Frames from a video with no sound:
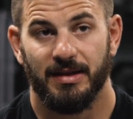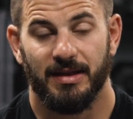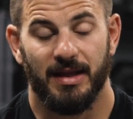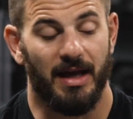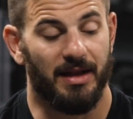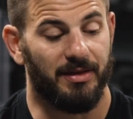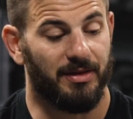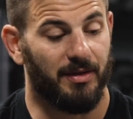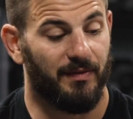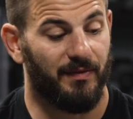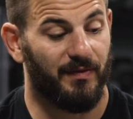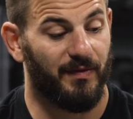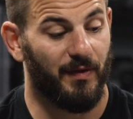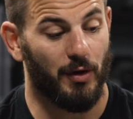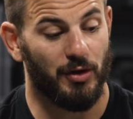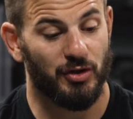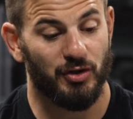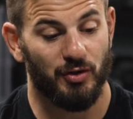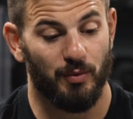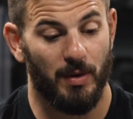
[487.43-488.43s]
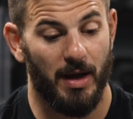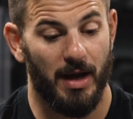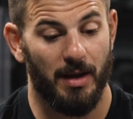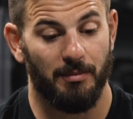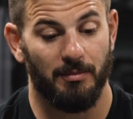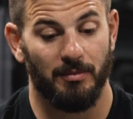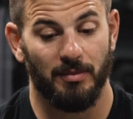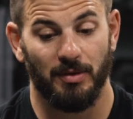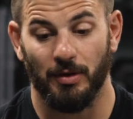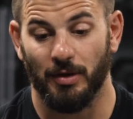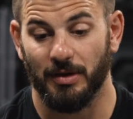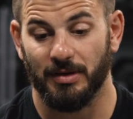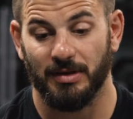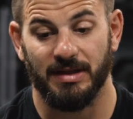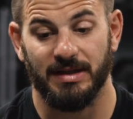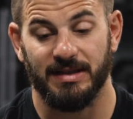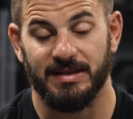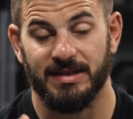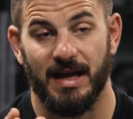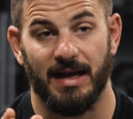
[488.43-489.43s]
that the first rep looked
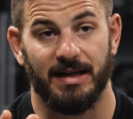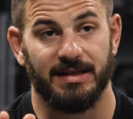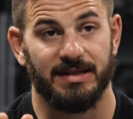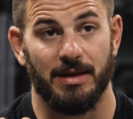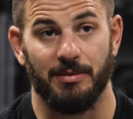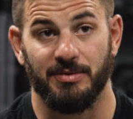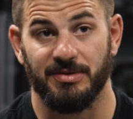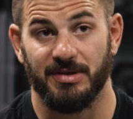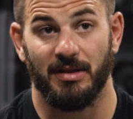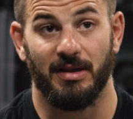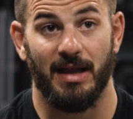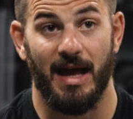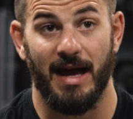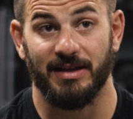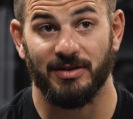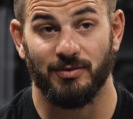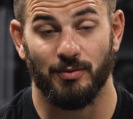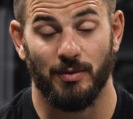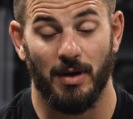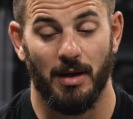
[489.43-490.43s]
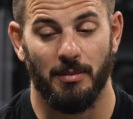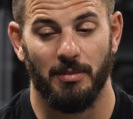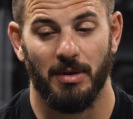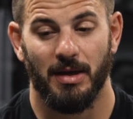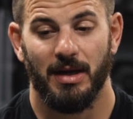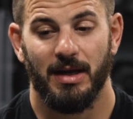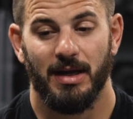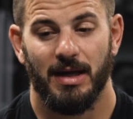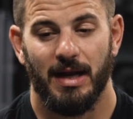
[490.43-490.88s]
the exact same as the last rep.